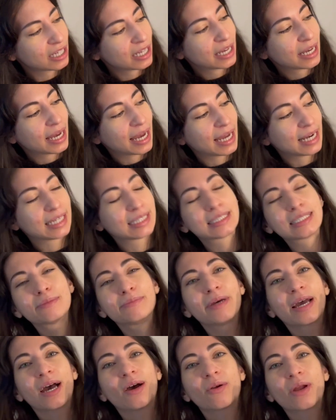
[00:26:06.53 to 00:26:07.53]
and it's
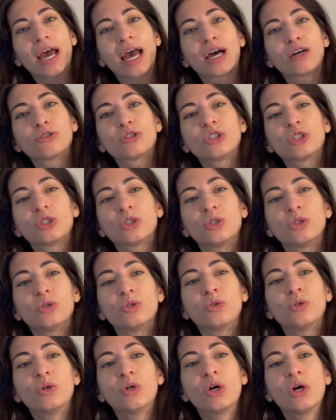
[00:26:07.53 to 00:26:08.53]
about how
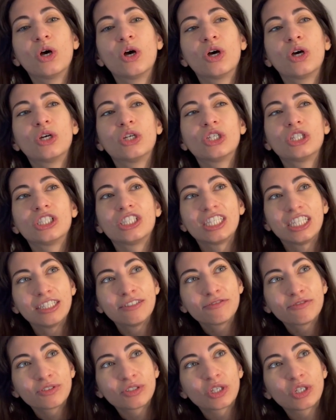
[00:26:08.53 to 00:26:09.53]
to
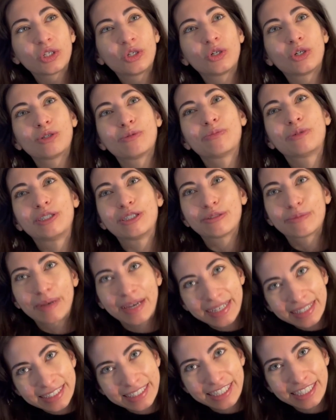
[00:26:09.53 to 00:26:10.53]
shift your
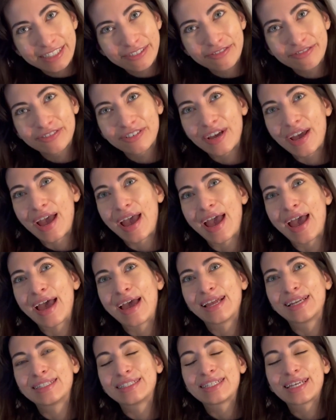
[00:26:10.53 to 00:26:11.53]
perspective
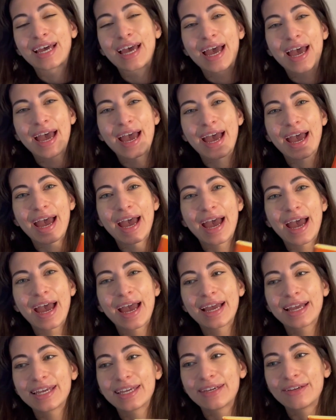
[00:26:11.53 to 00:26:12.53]
and
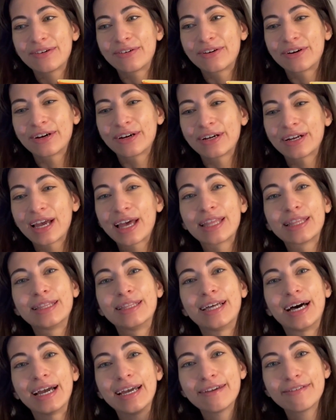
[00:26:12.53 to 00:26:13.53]
your
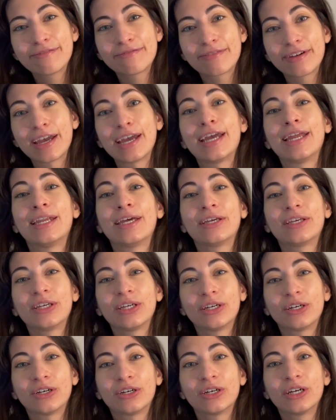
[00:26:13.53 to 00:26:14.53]
life in a
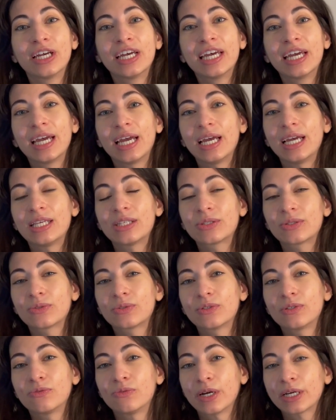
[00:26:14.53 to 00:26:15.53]
year. It's
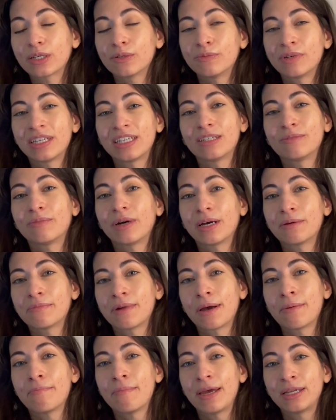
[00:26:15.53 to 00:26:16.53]
recommended by
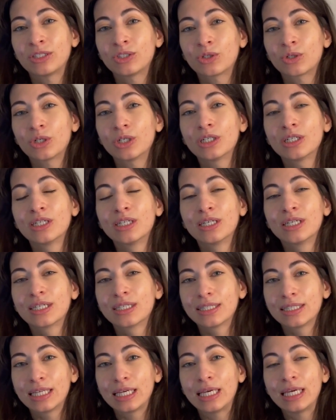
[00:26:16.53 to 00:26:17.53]
my mentor,
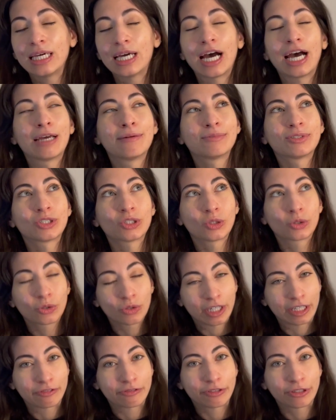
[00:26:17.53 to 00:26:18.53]
Lee. I'm so
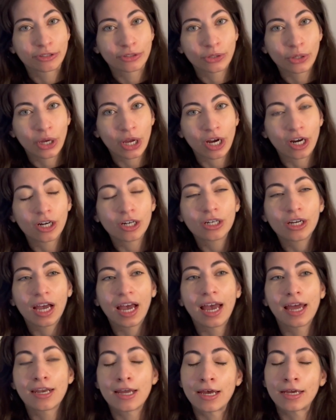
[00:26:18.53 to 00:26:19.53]
grateful to her,
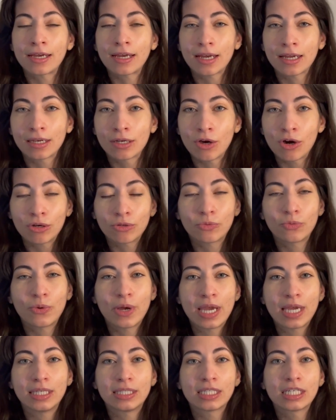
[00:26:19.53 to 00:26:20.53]
and I cannot
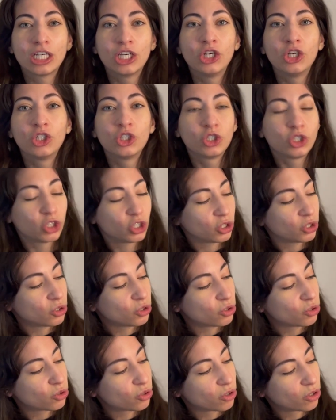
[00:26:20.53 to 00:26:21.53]
wait
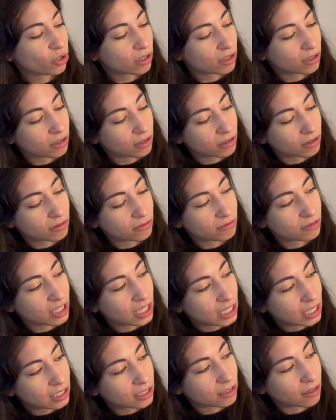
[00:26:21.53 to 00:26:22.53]
to
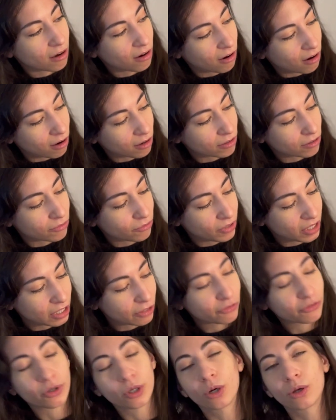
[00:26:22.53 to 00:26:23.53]
read
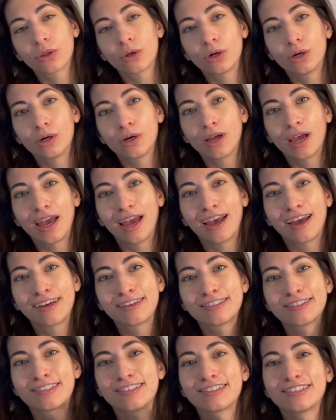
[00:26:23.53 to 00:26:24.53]
further
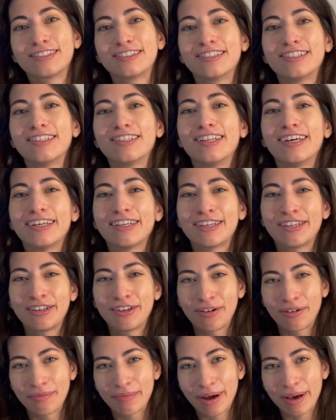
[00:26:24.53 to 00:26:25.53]
and let you
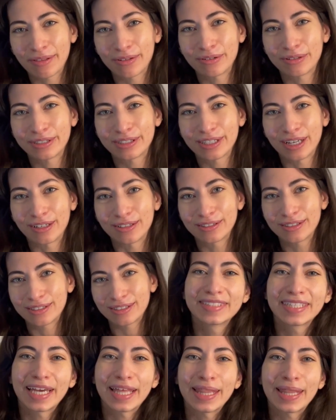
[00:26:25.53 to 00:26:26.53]
know about the
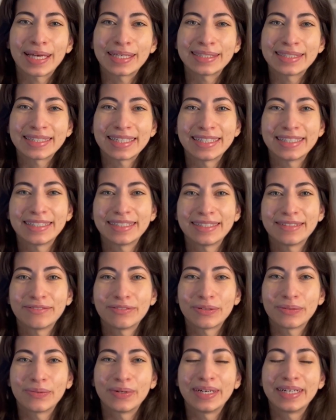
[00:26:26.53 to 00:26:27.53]
results. That's it,
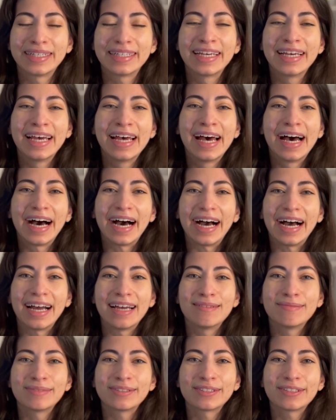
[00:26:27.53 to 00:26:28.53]
everyone.
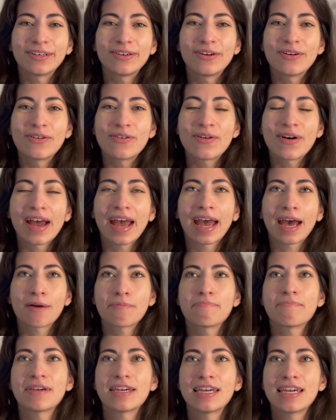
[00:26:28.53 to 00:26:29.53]
I'm so
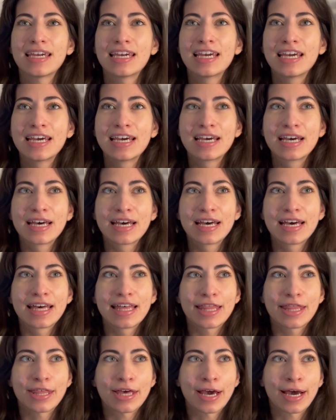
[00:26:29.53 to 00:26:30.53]
happy
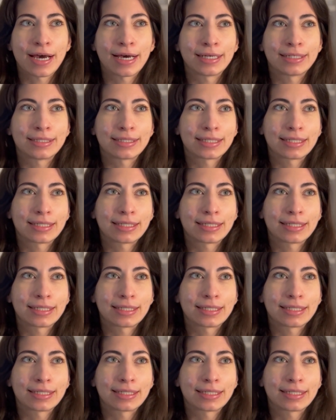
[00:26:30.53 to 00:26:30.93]
that